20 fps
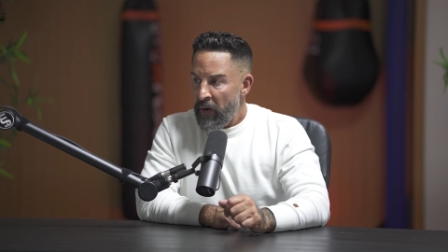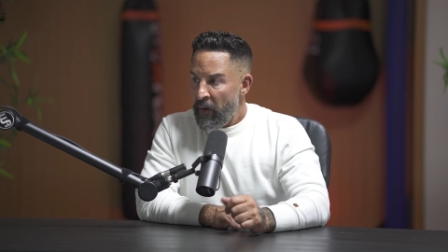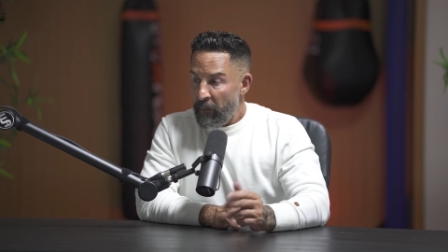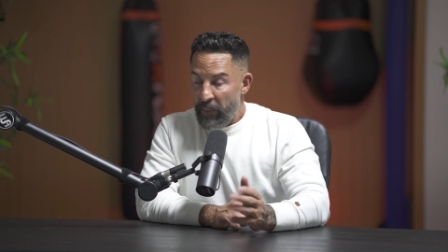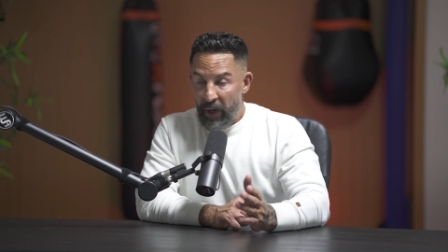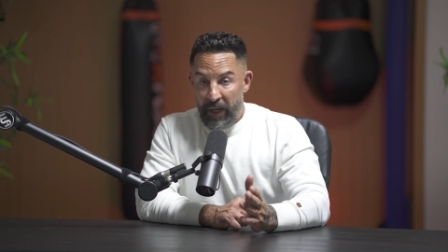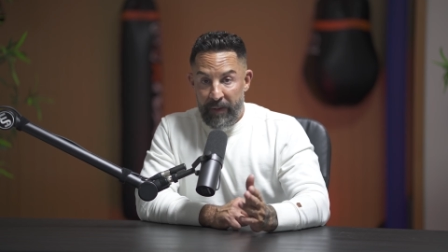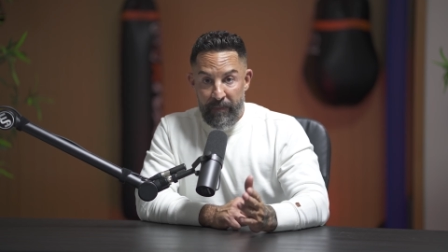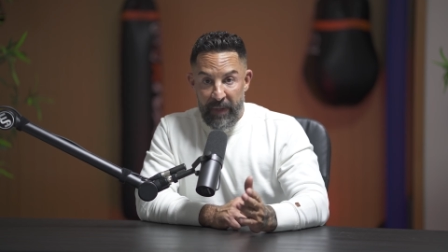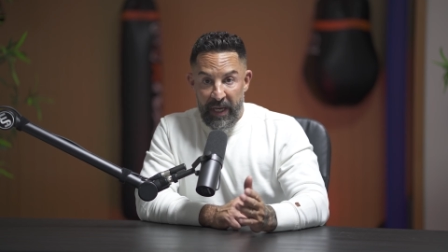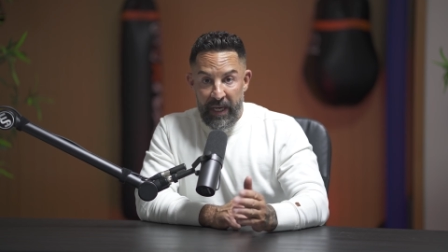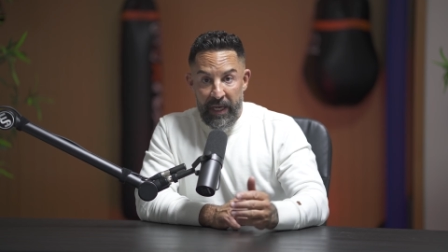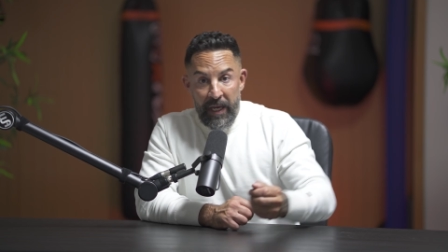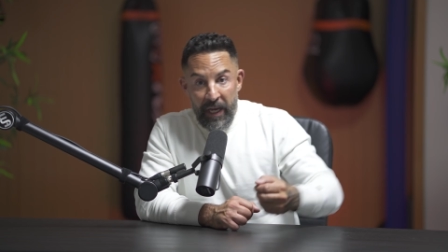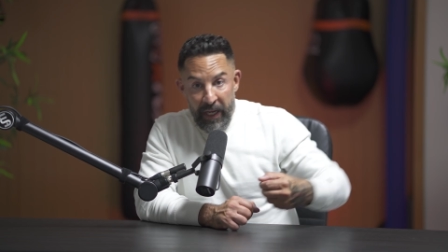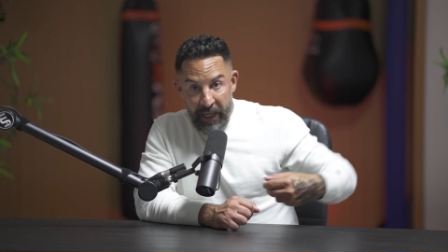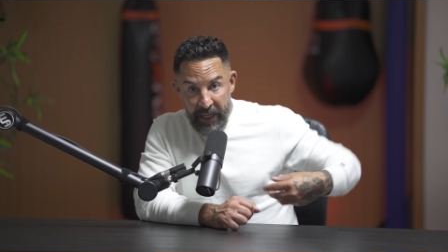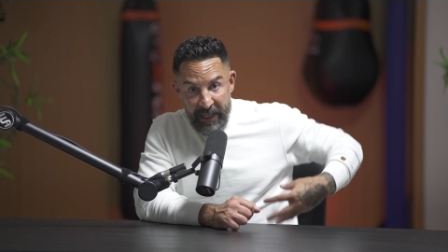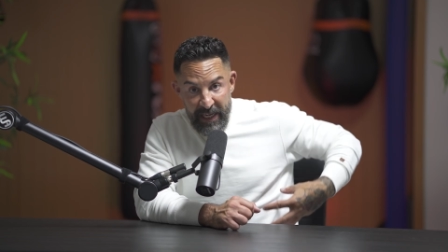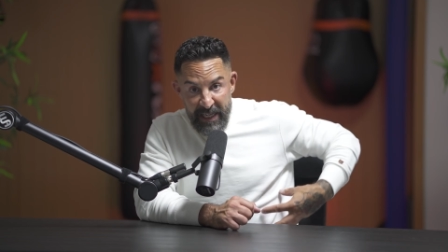But me,
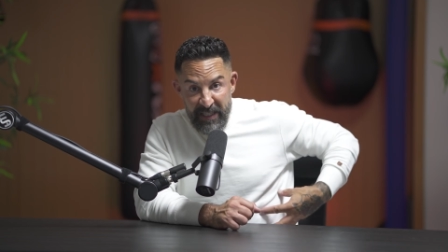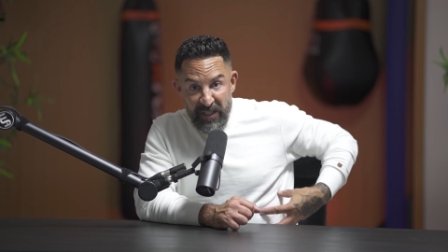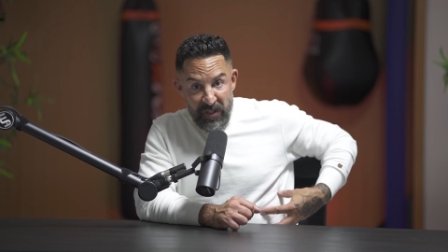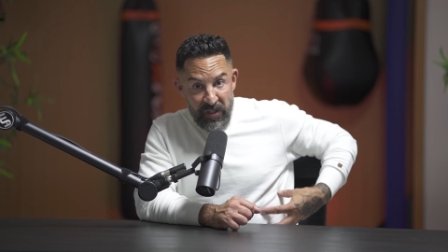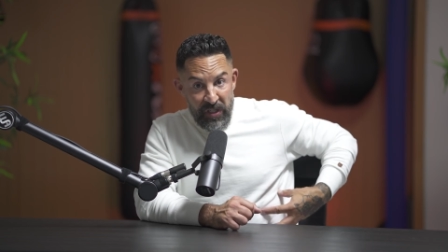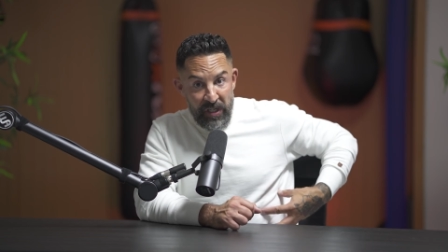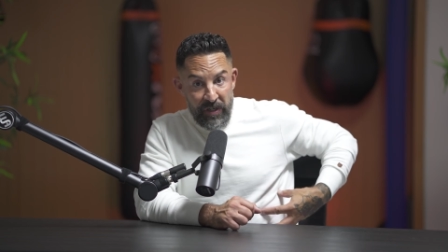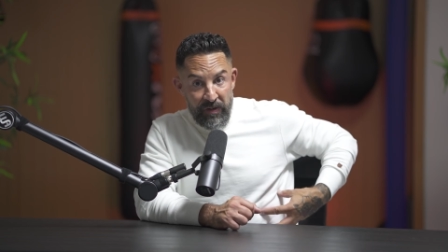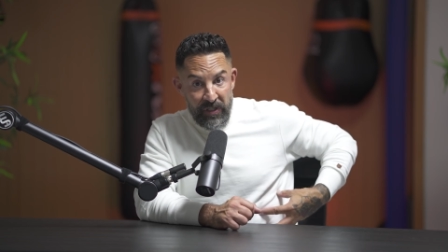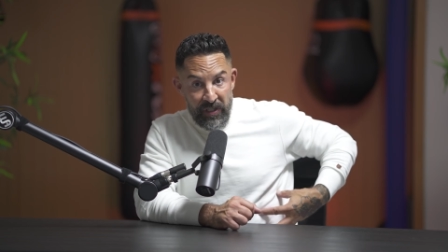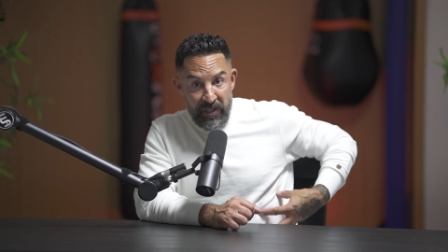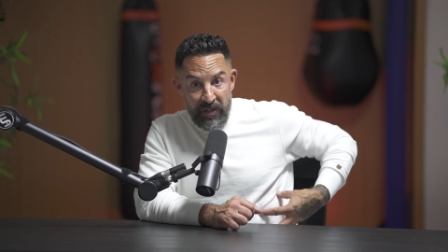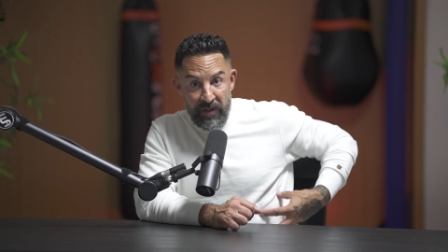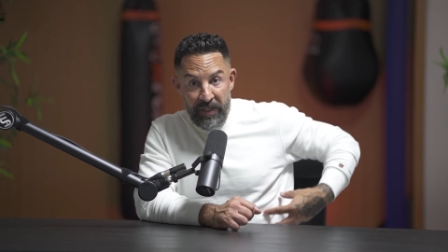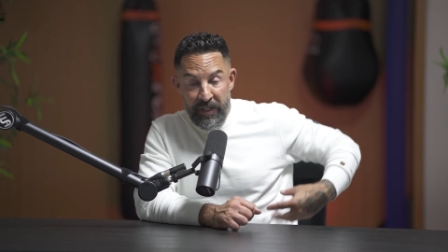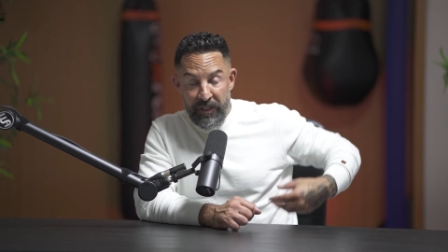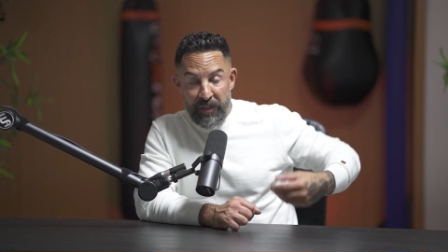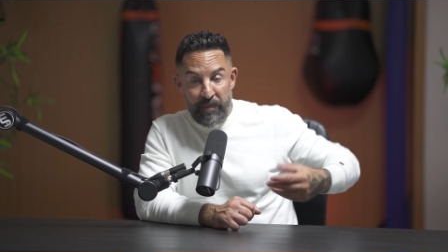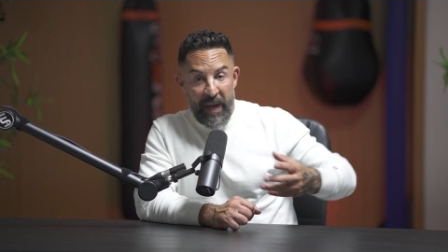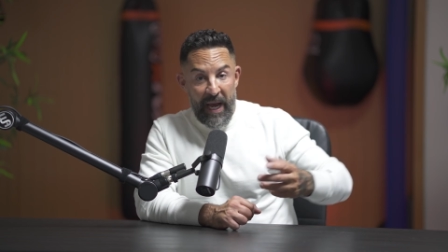it's serious
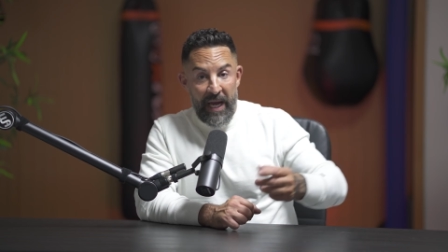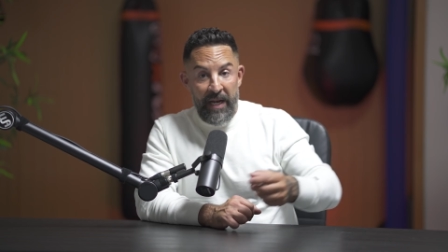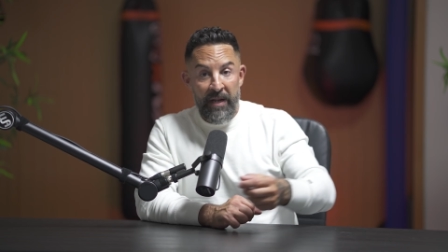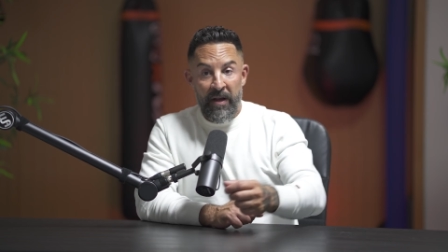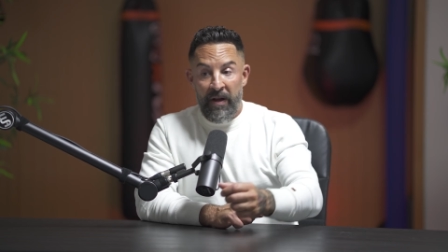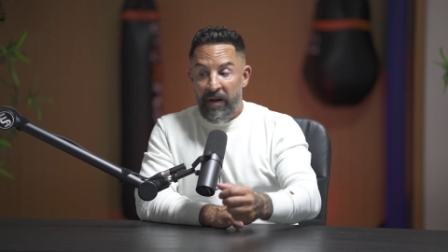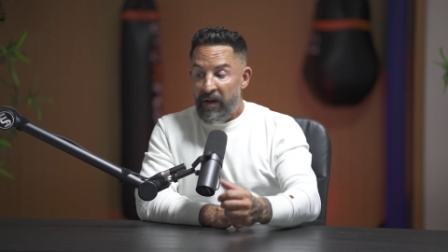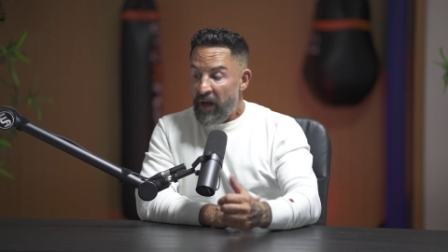illness, man.